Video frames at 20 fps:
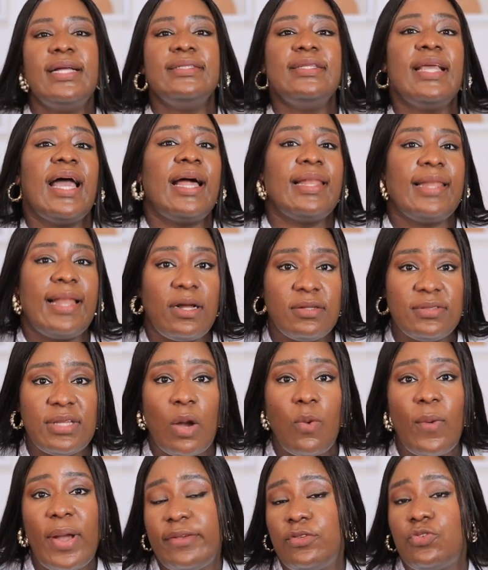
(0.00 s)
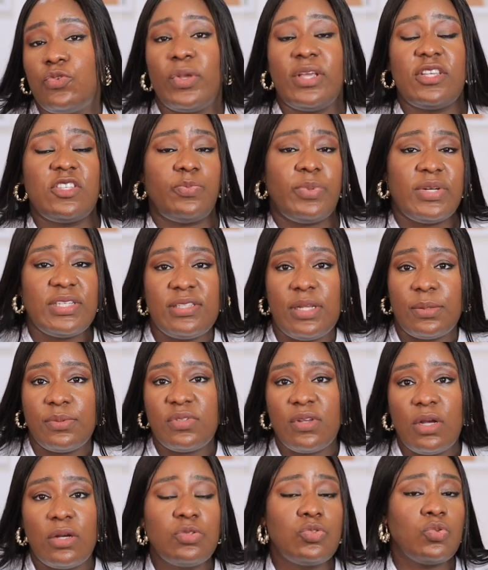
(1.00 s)
they allow their wives to express
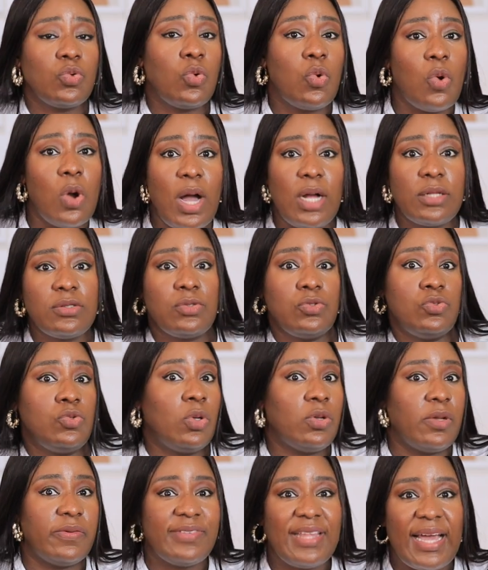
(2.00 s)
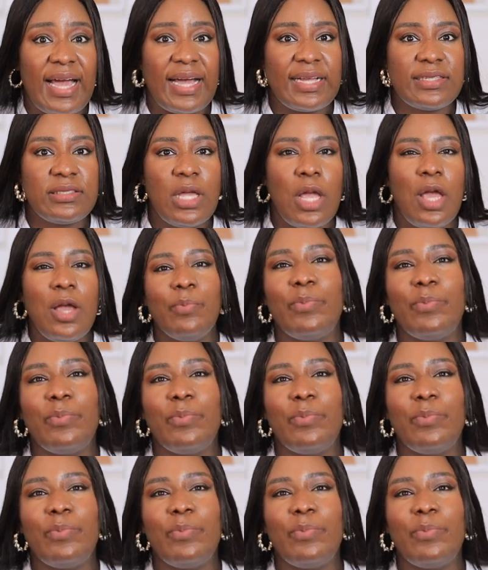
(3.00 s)
themselves, to go out, to do all of that.